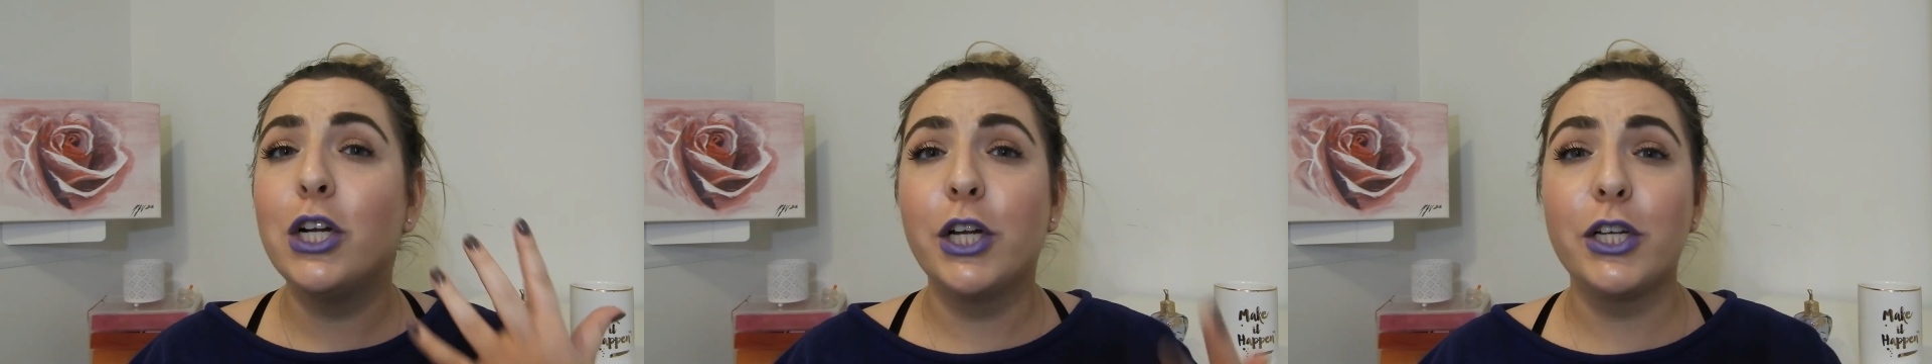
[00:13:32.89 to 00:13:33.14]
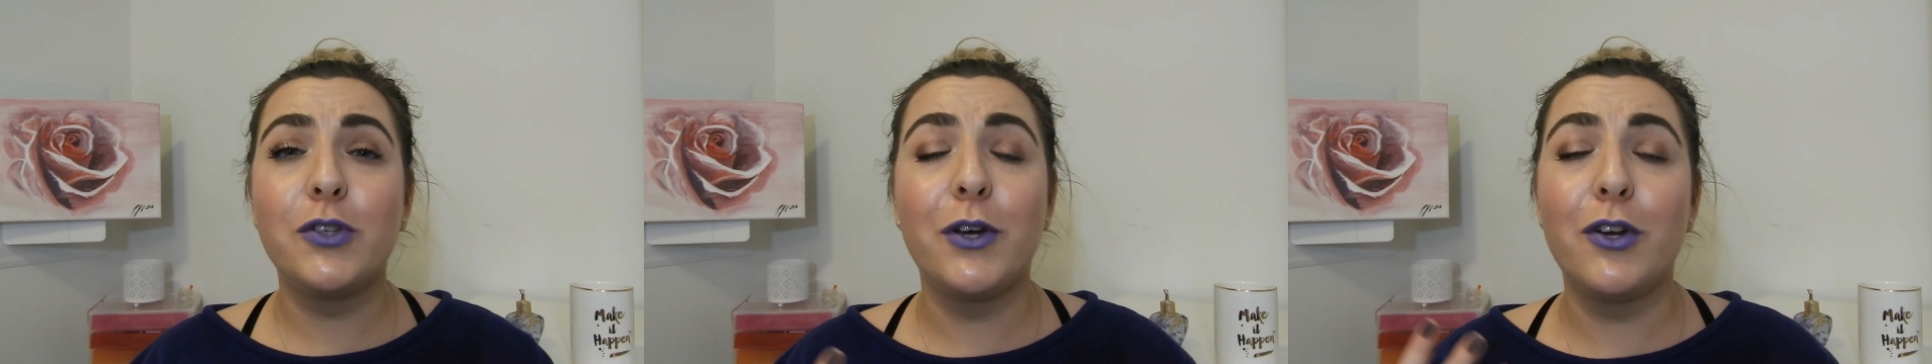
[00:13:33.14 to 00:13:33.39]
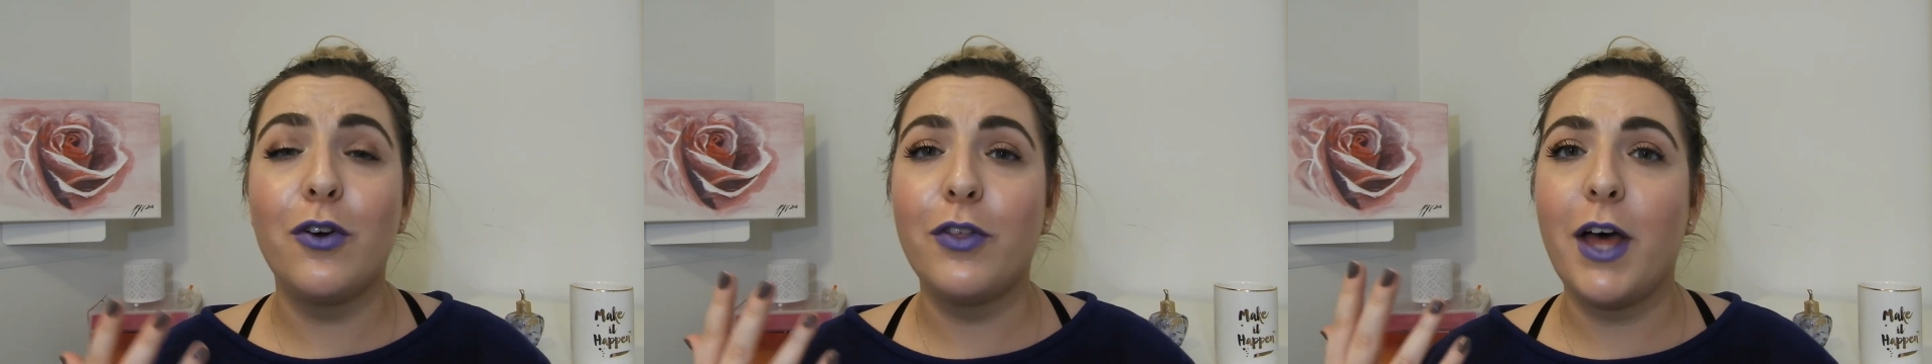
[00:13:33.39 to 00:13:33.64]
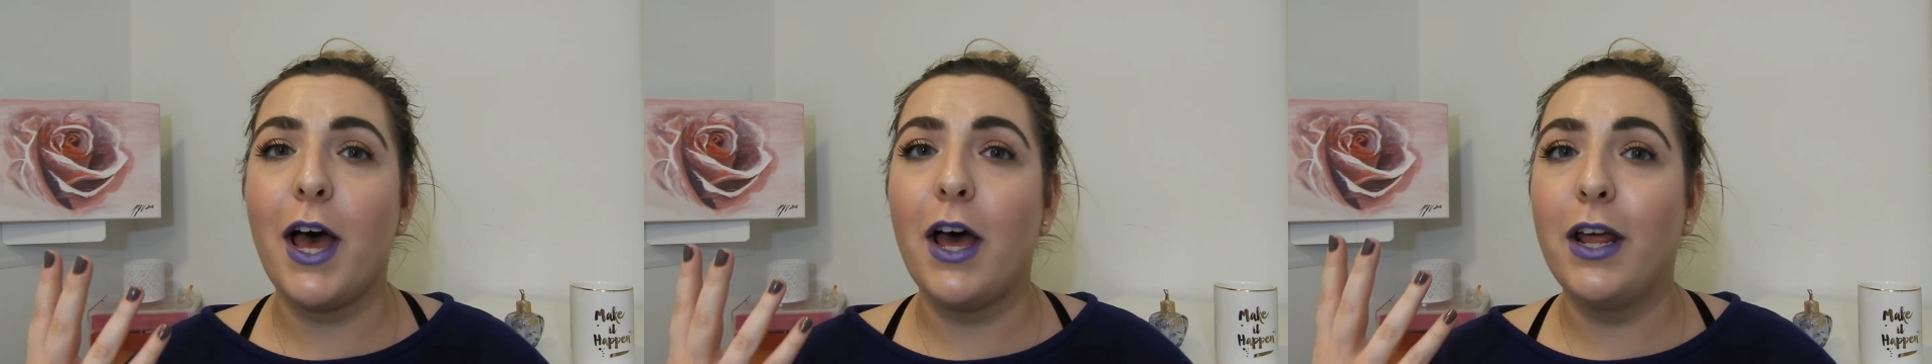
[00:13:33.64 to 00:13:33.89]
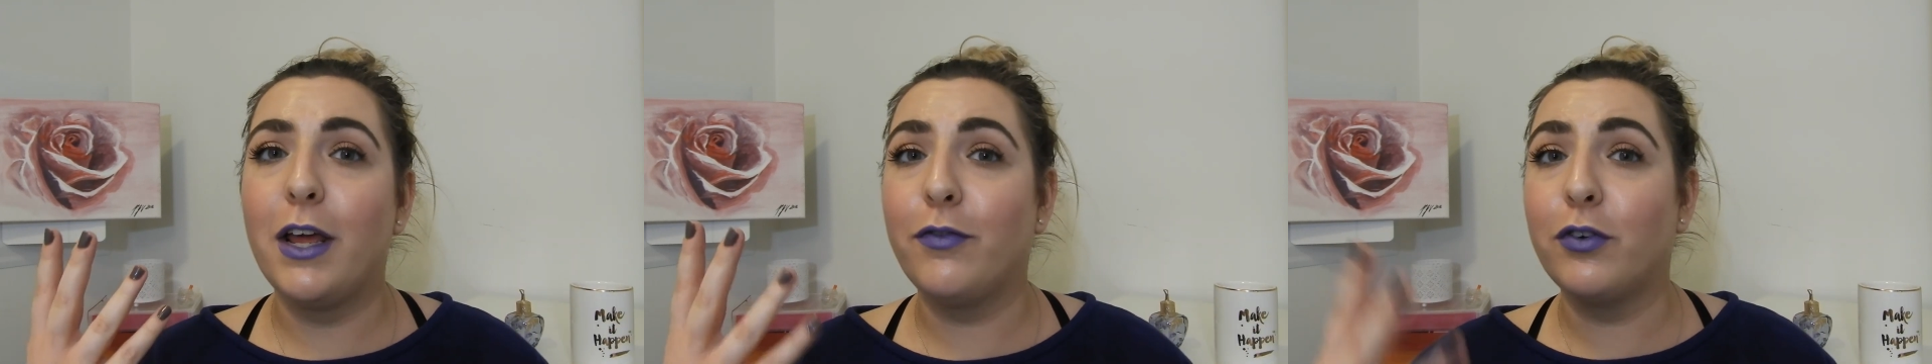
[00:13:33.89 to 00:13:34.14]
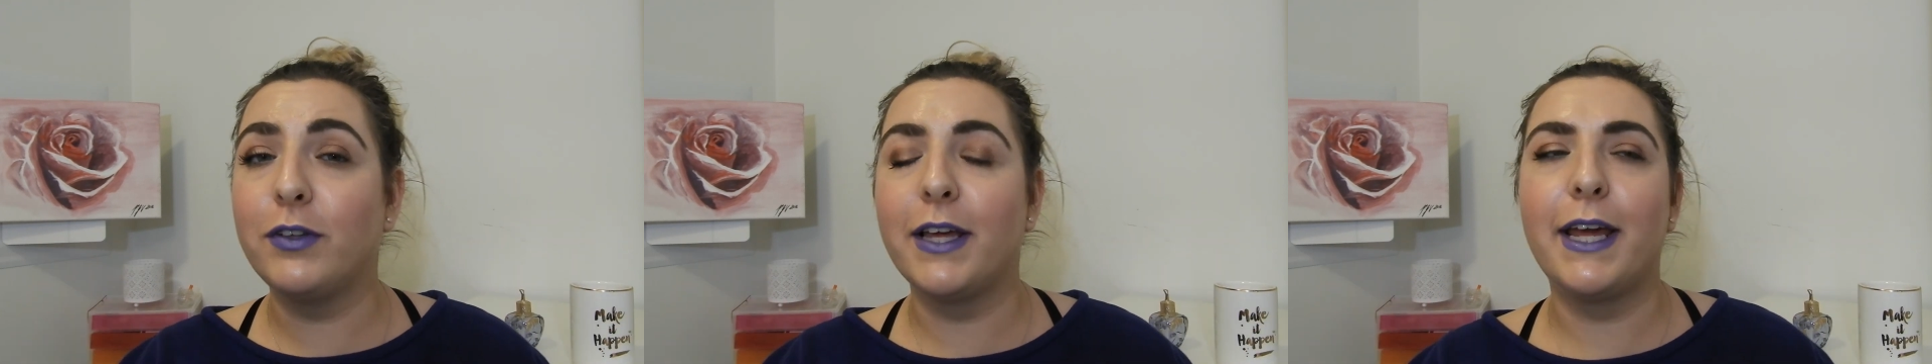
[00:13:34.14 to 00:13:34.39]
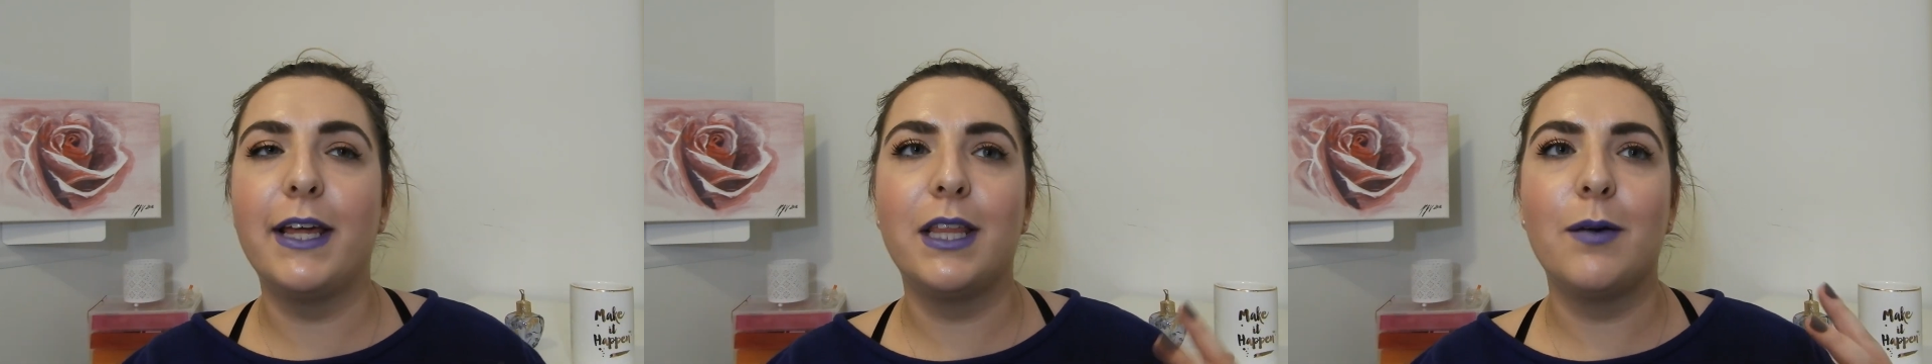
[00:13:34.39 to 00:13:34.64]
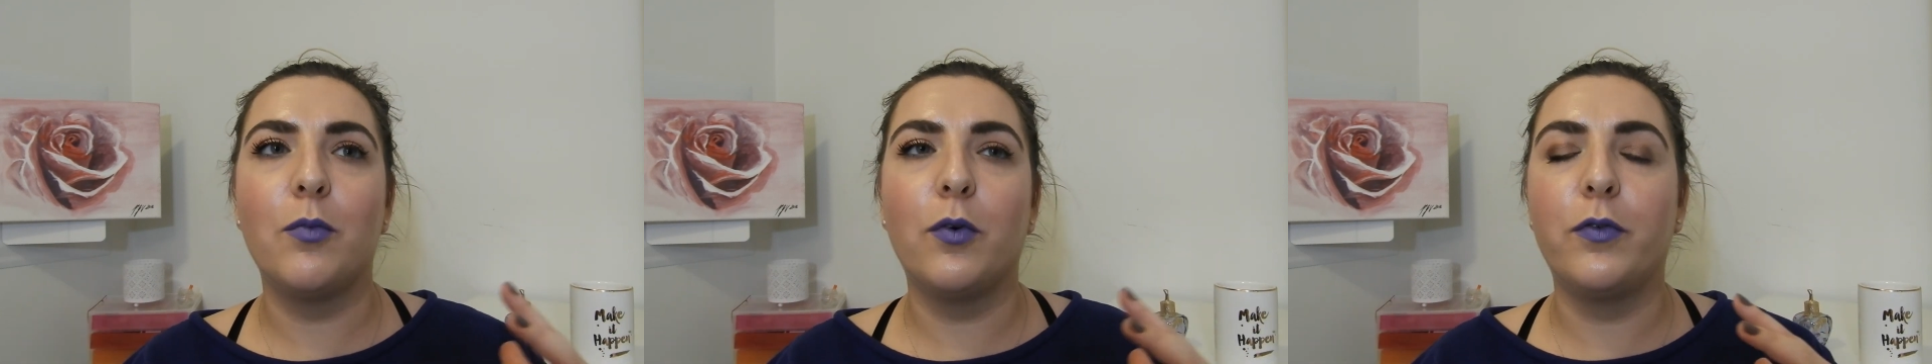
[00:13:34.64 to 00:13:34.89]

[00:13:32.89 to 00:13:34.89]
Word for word: just so I know that if you're liking them,